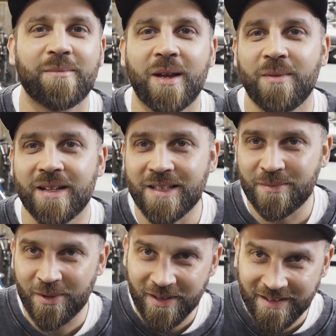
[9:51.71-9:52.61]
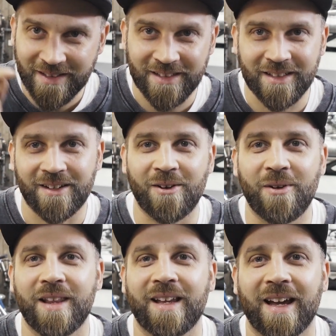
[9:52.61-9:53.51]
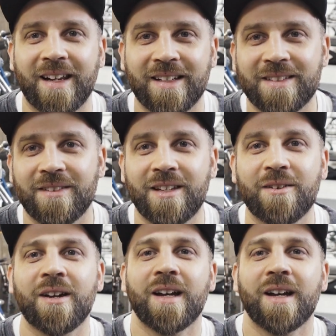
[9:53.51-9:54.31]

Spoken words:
Maybe this person is already cutting this video,